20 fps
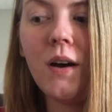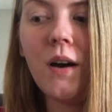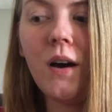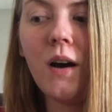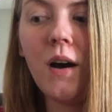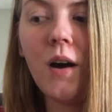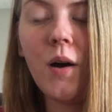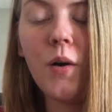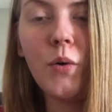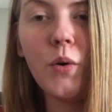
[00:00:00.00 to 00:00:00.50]

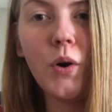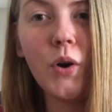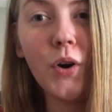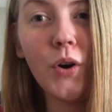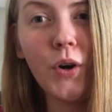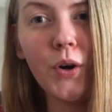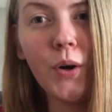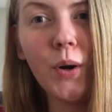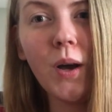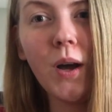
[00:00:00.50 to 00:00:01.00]

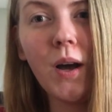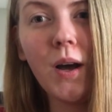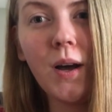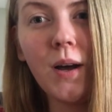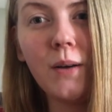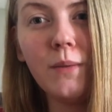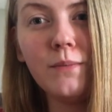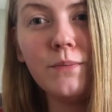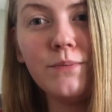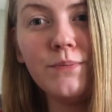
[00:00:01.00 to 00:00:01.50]
our
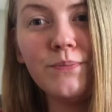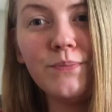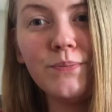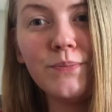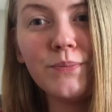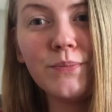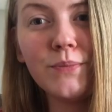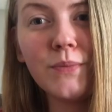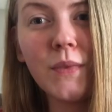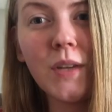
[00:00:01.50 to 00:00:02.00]

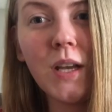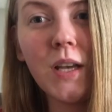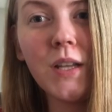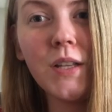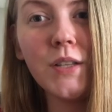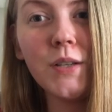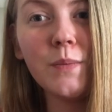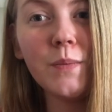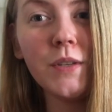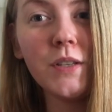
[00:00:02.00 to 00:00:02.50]

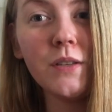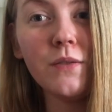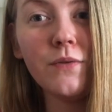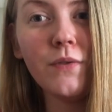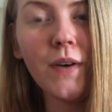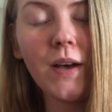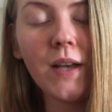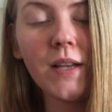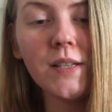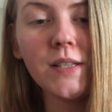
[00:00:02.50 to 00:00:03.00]
intermittent
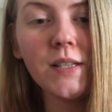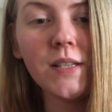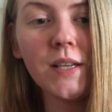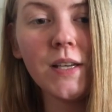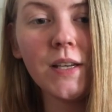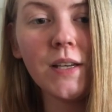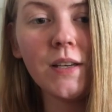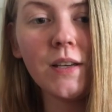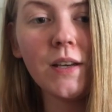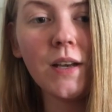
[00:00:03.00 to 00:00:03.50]

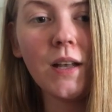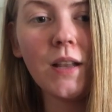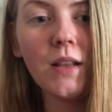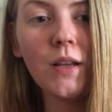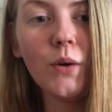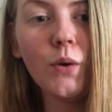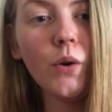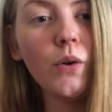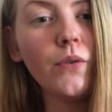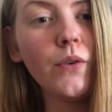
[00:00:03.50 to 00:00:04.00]
fasting a
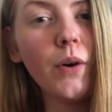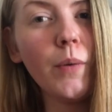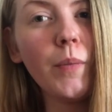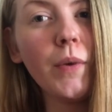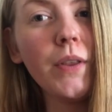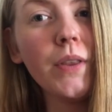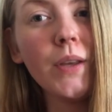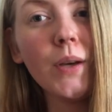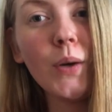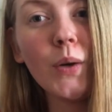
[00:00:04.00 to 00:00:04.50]
little over a
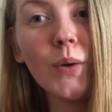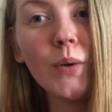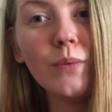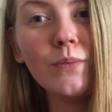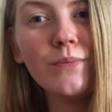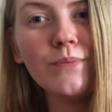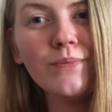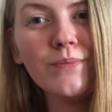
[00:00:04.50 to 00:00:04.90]
month ago.